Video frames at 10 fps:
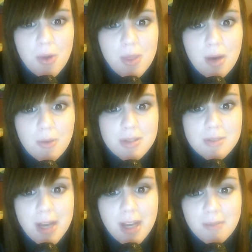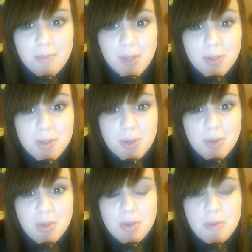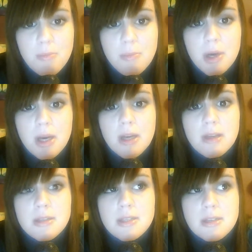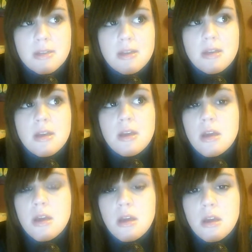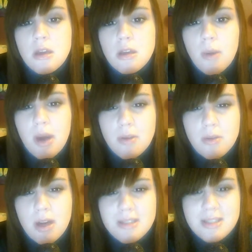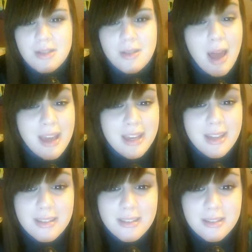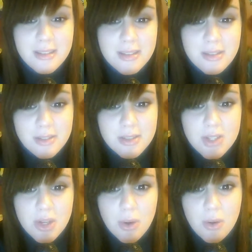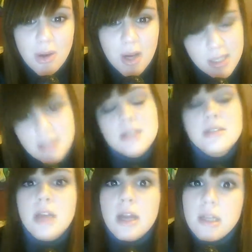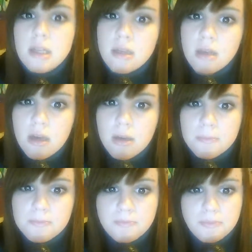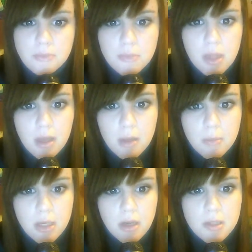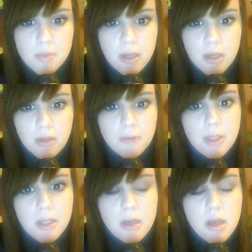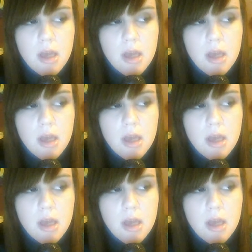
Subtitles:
and that was back in middle school, but, you know, I still like it, so I just decided, that I'd be cosplaying Love, Hina.